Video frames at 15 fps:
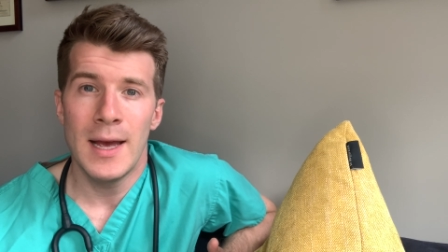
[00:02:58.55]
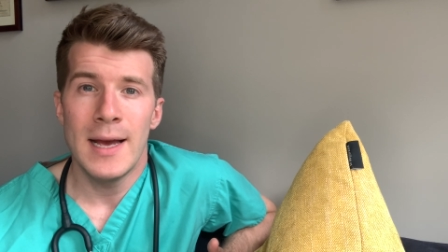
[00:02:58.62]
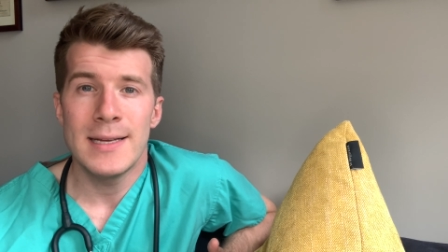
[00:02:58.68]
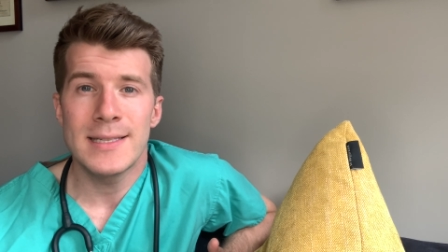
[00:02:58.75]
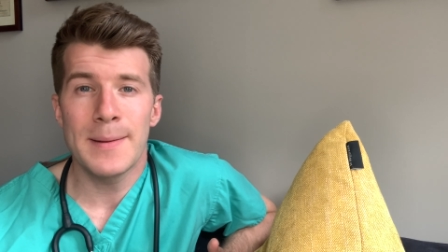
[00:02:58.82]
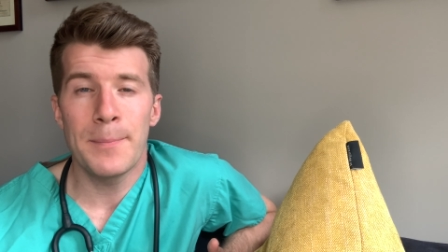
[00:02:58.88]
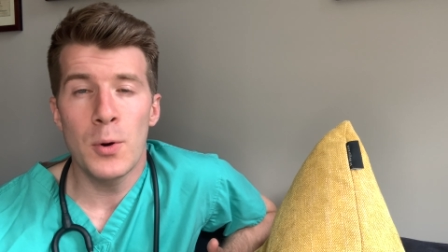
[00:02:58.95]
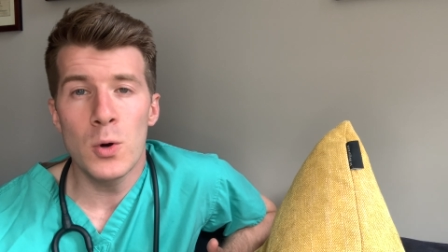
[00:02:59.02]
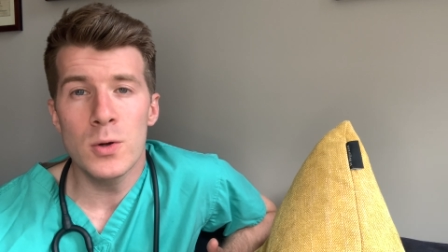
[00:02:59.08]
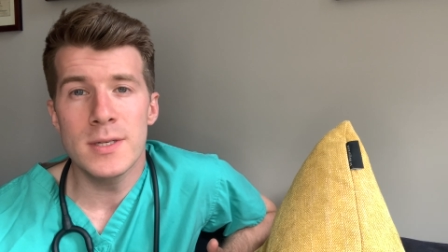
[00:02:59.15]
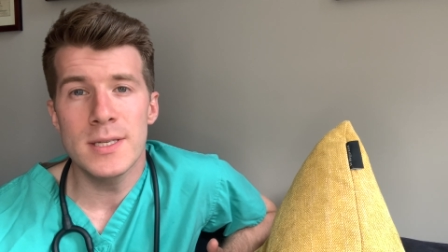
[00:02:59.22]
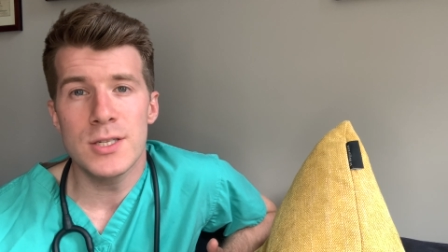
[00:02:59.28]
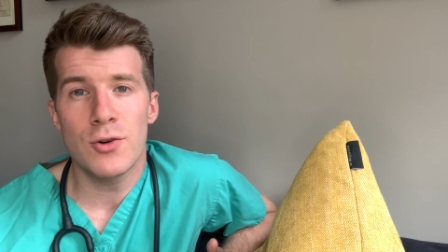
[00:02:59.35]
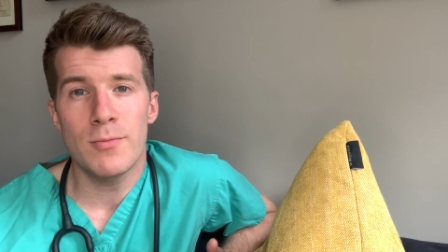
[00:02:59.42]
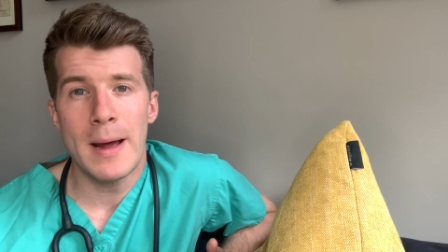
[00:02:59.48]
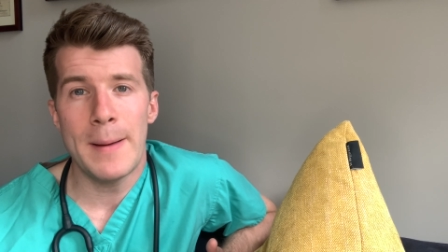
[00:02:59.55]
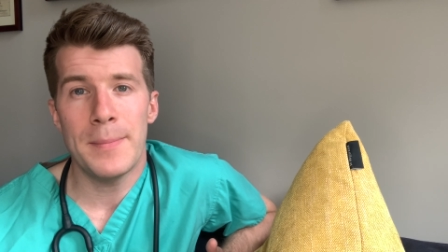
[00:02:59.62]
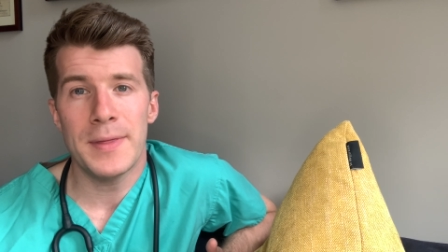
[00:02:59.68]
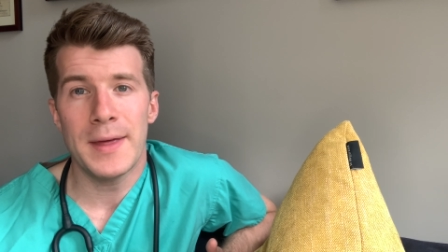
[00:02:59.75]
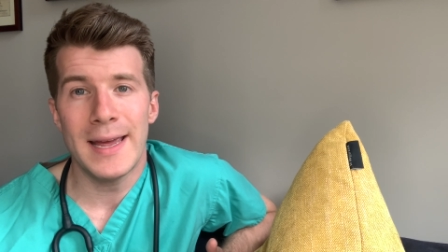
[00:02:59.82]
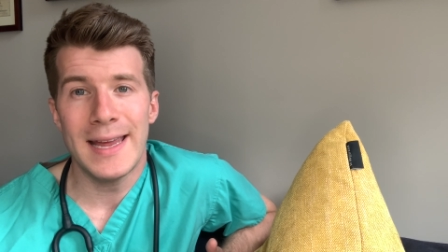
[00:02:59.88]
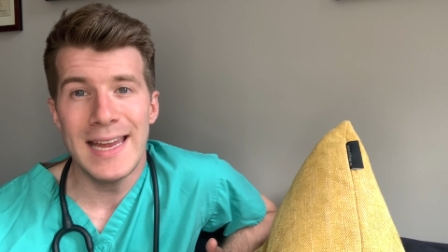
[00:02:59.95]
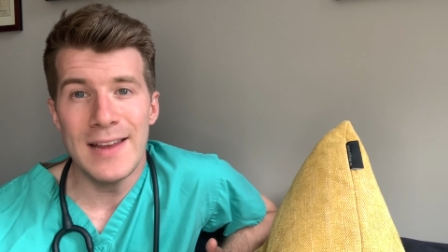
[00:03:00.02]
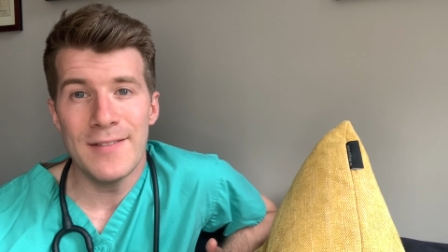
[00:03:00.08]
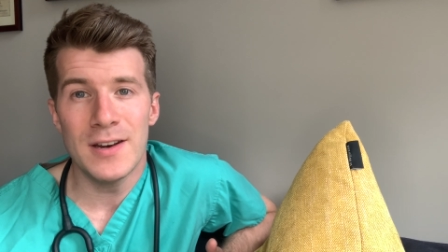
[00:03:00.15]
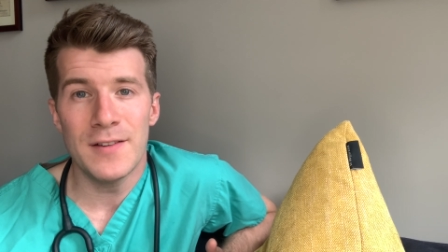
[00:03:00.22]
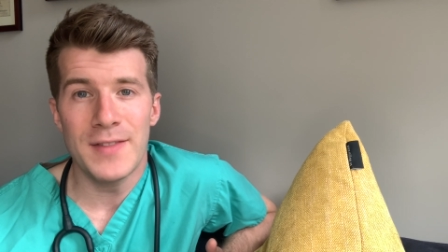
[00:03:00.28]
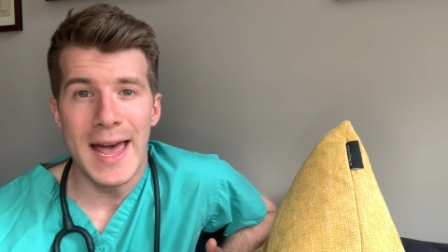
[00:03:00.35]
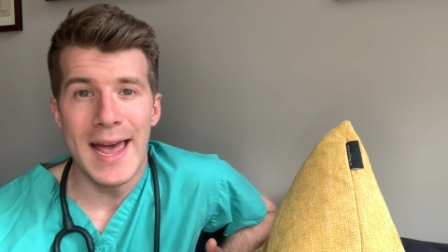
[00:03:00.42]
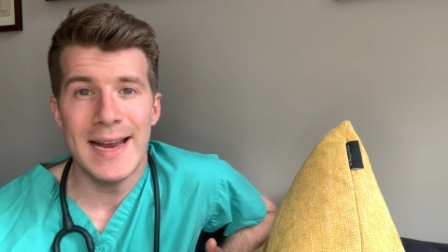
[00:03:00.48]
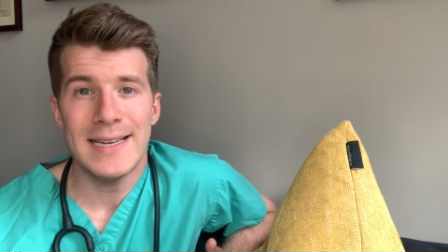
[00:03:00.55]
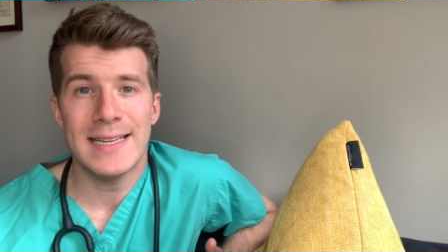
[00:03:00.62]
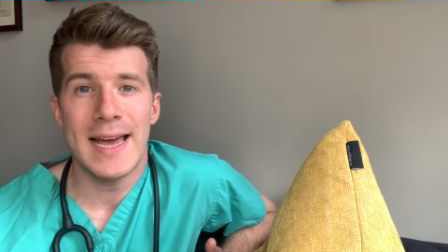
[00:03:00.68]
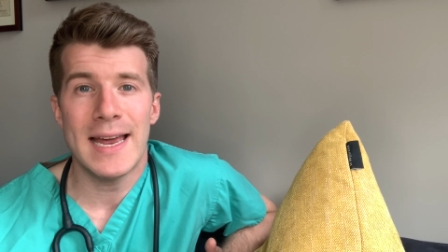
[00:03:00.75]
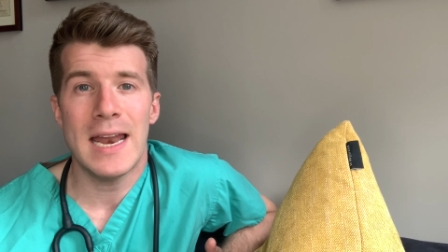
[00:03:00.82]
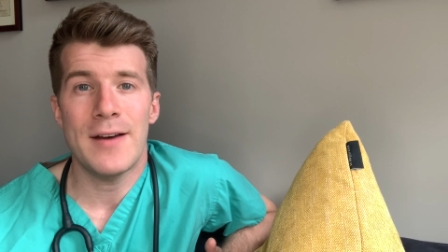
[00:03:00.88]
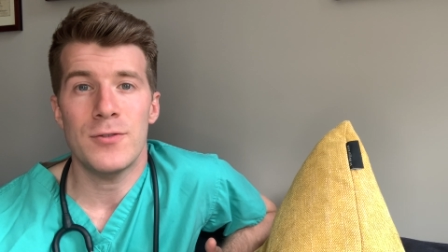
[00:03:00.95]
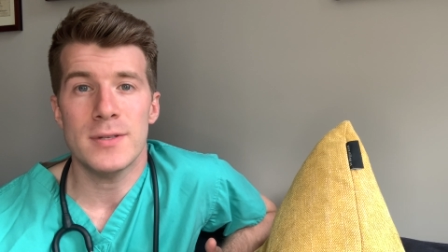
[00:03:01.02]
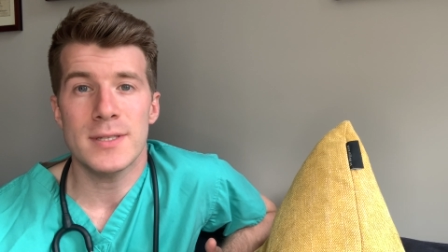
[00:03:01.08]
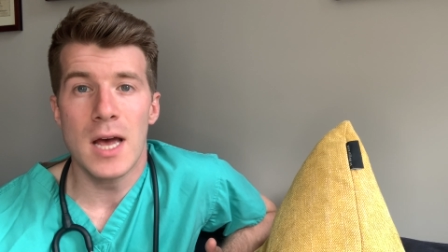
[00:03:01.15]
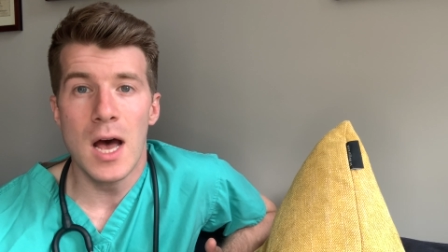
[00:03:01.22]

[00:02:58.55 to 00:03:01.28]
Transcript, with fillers: It's important to remember that even if the ADA levels